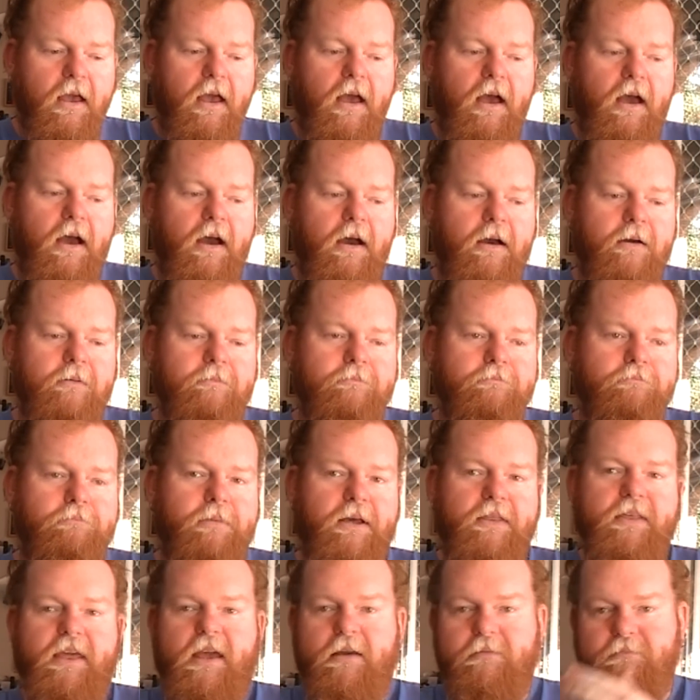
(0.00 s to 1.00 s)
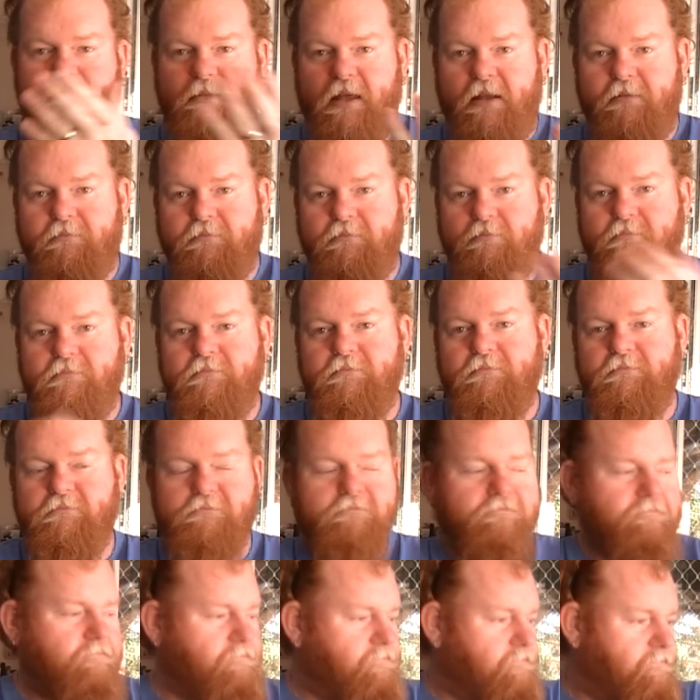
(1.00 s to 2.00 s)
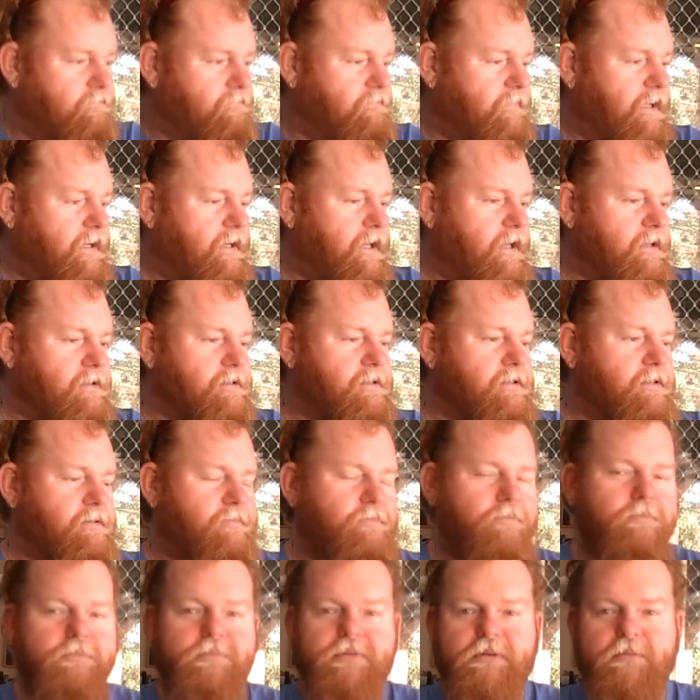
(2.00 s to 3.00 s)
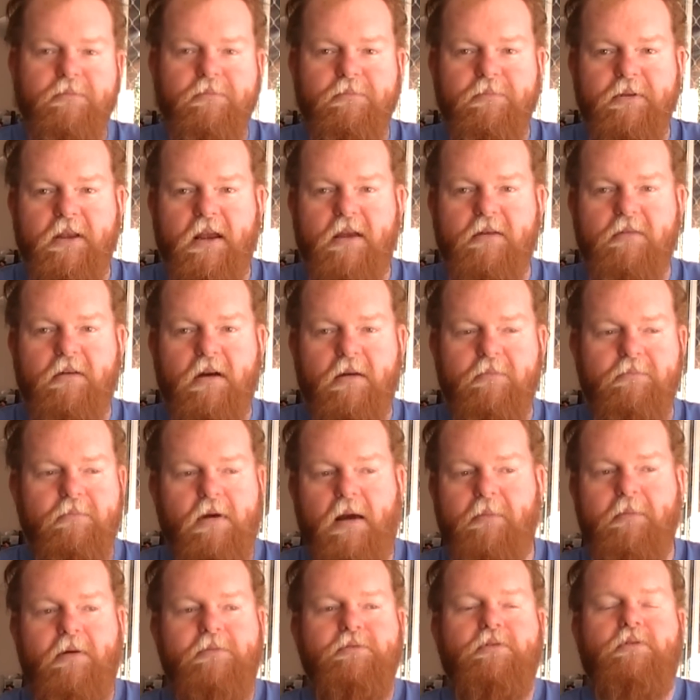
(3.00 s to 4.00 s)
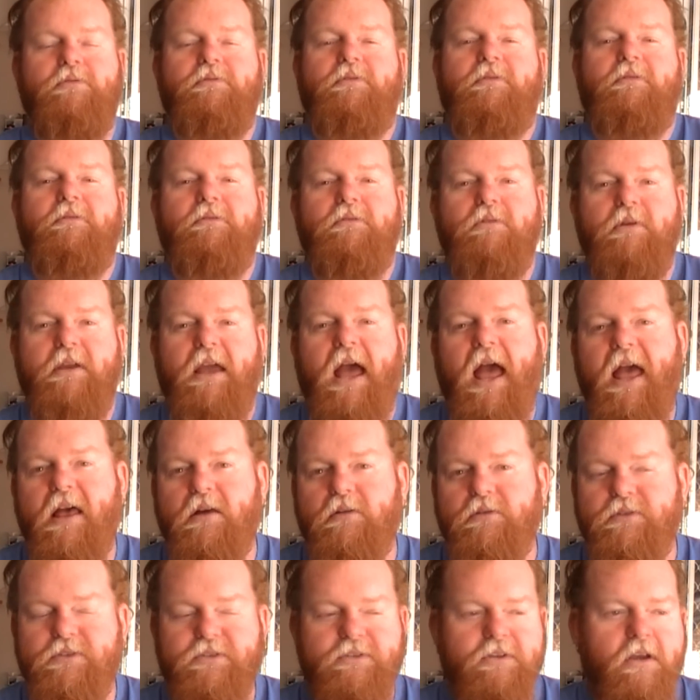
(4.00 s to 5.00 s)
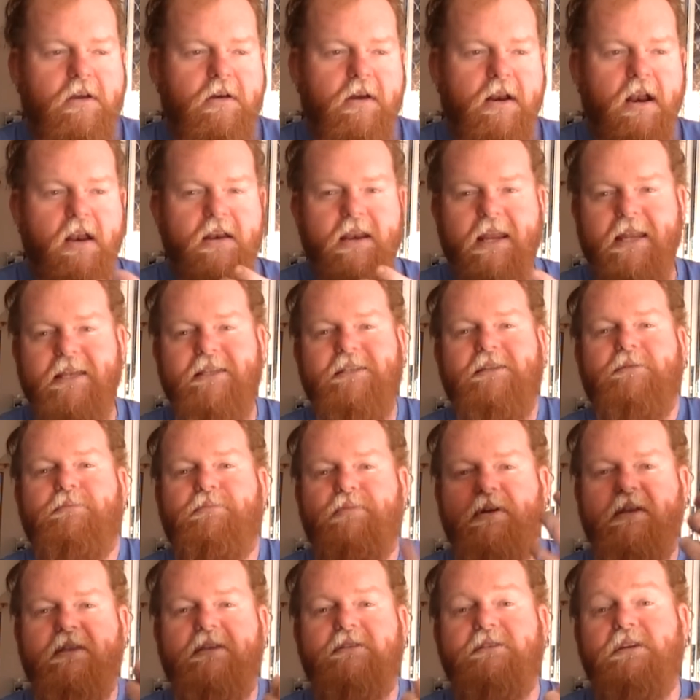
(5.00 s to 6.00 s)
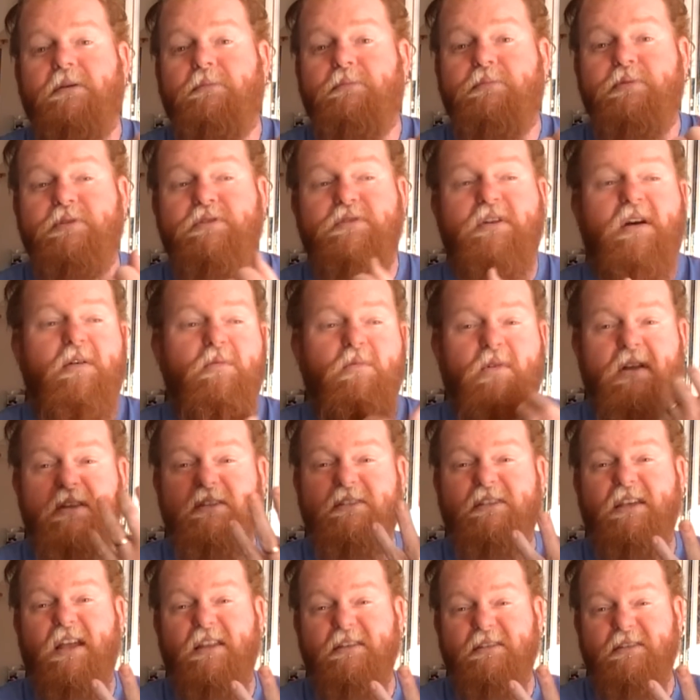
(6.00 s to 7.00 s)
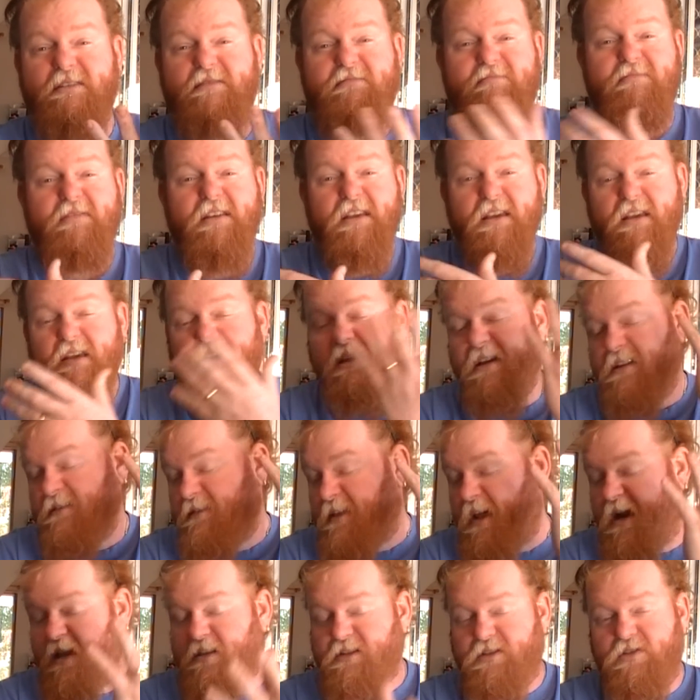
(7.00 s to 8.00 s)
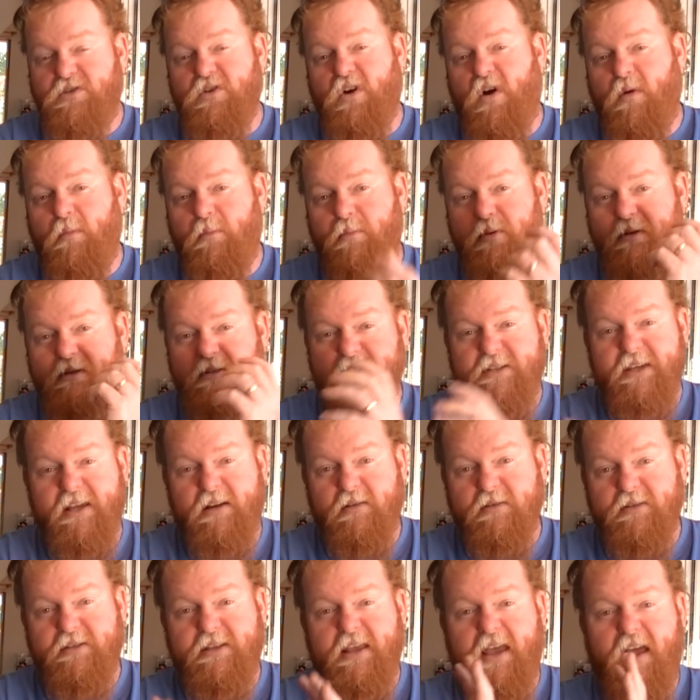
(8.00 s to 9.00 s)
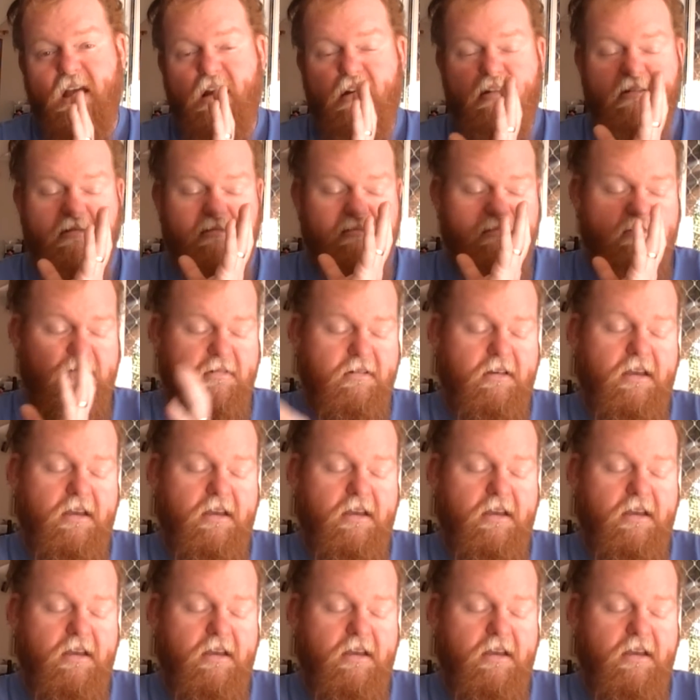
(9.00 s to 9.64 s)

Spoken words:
But yeah, that does, you know, I'm doing ales, so I don't need to bring the temperature up. Once that's done its job and settles down,